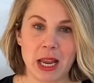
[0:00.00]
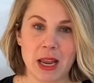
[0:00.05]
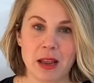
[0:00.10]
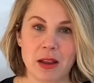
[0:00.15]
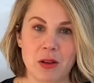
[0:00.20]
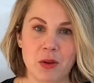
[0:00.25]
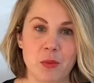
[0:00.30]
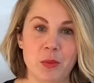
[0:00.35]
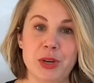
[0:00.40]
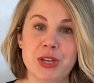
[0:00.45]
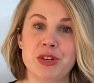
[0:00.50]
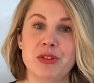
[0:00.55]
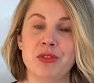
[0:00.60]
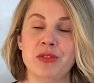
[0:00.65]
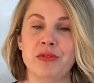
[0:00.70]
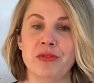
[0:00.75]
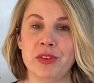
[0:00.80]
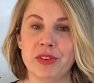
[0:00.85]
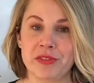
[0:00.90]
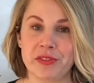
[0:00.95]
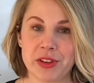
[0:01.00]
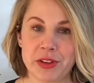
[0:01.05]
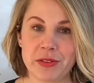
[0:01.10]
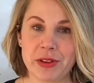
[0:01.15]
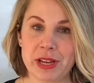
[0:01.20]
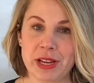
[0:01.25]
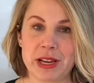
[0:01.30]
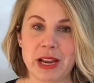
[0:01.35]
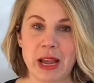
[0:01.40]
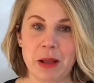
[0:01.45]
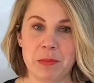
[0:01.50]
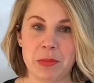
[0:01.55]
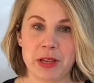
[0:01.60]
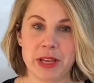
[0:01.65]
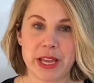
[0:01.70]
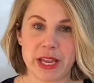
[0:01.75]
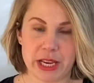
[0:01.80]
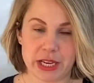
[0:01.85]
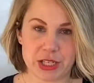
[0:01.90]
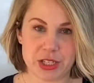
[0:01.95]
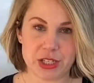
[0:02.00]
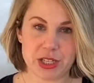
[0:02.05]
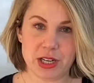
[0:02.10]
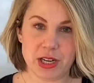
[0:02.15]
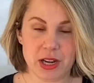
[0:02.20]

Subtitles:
When you're reviewing an application